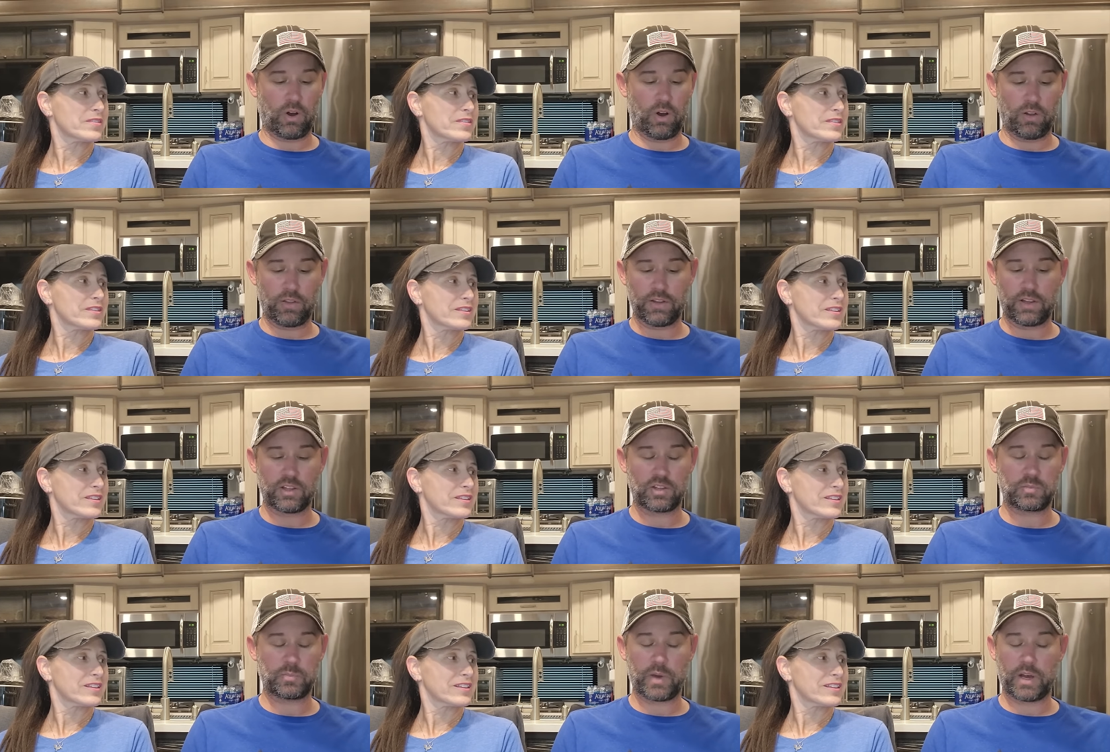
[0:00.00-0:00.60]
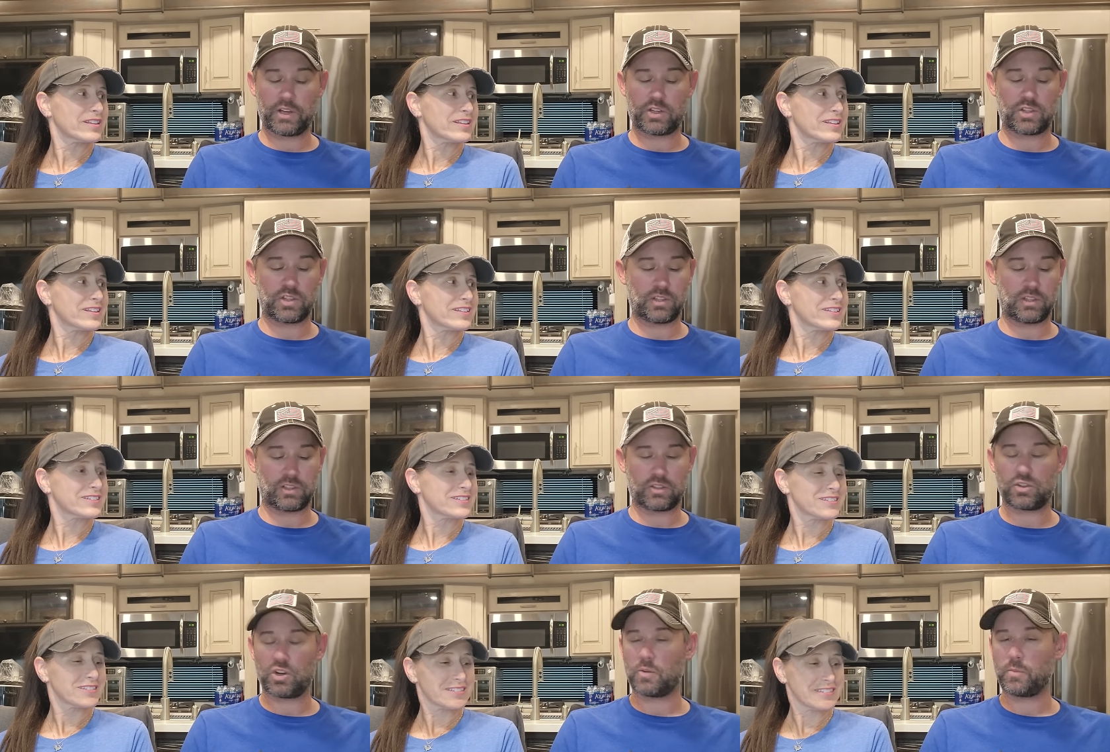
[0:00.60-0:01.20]
Speaker 1: All the
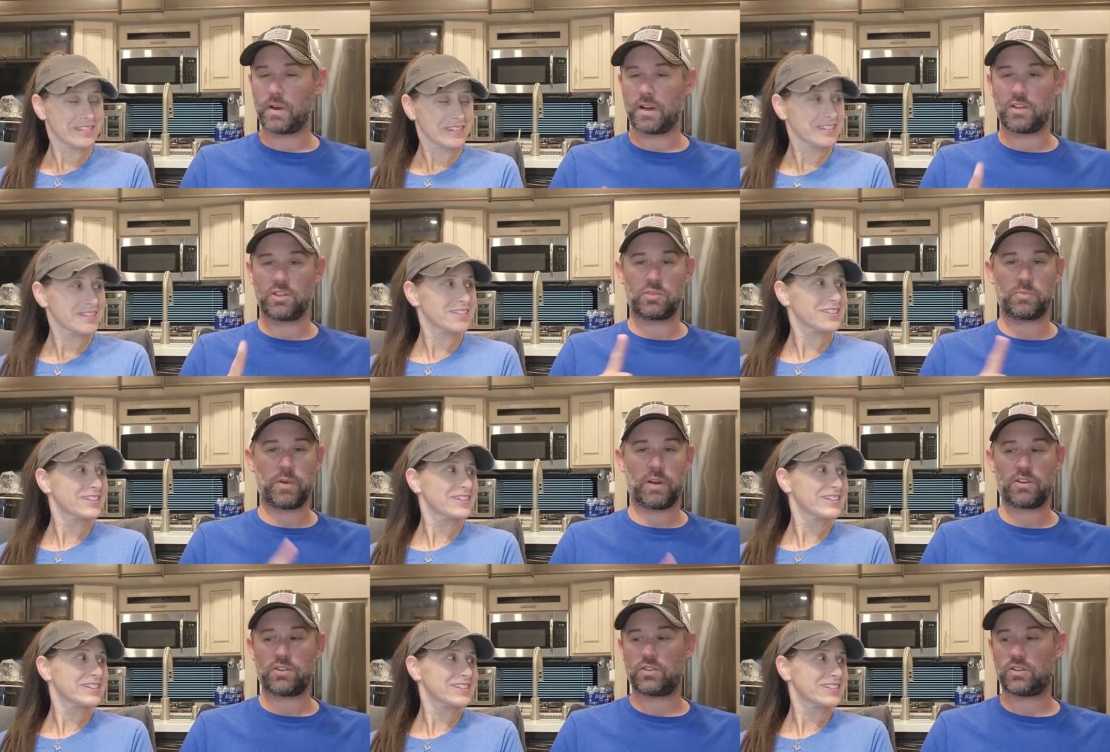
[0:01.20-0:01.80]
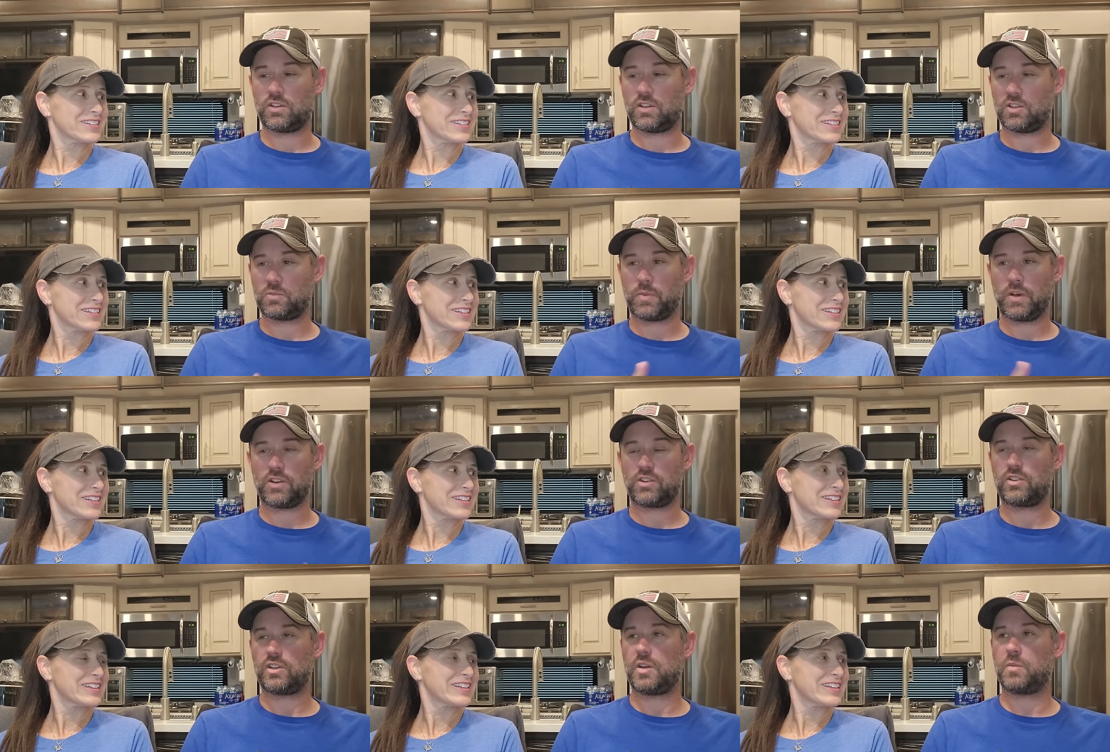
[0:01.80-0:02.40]
inspections, the termite inspection, the
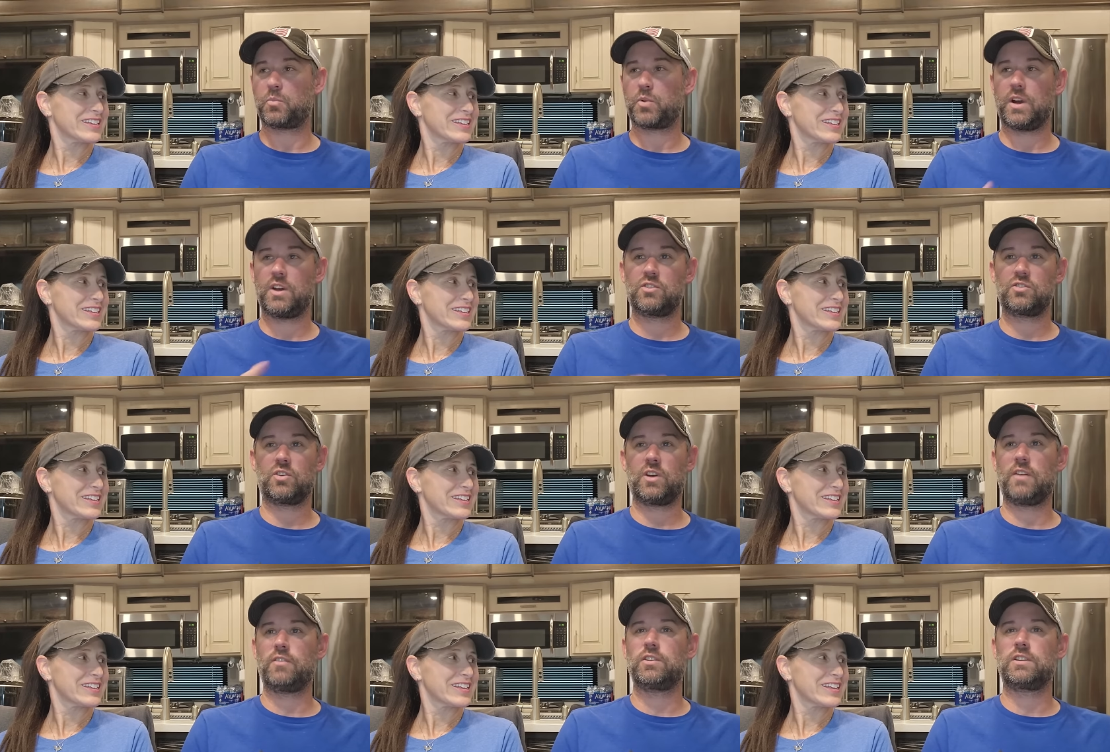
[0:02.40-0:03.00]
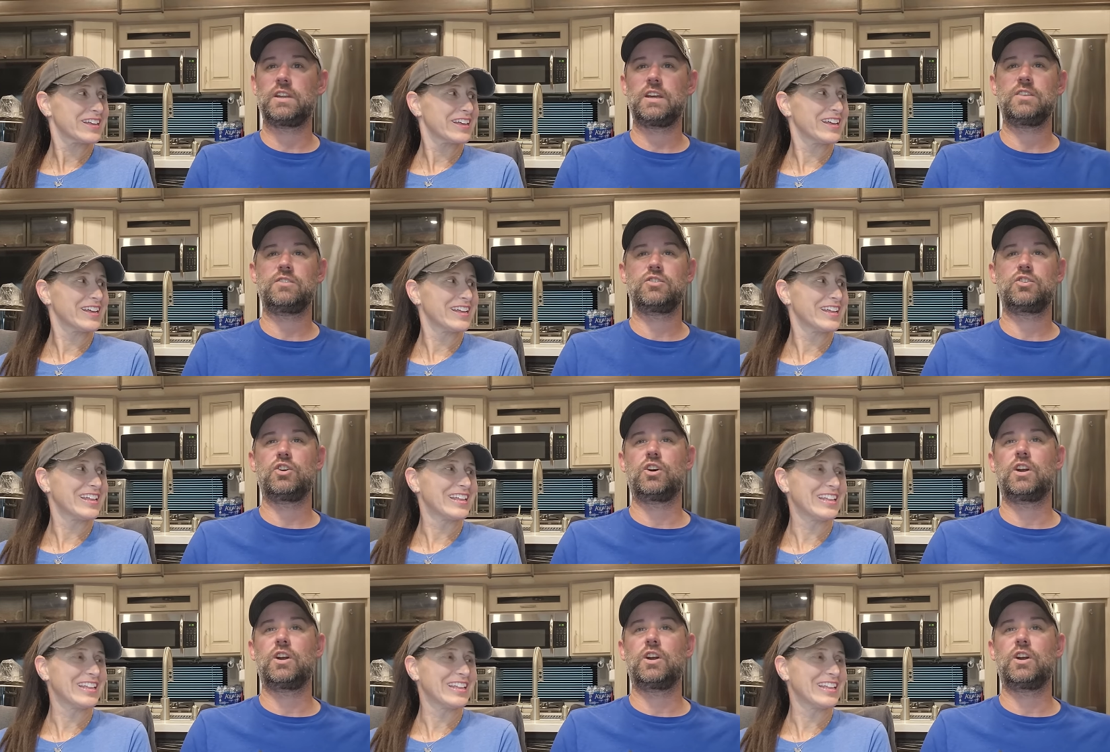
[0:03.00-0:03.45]
inspection, the appraisal, everything's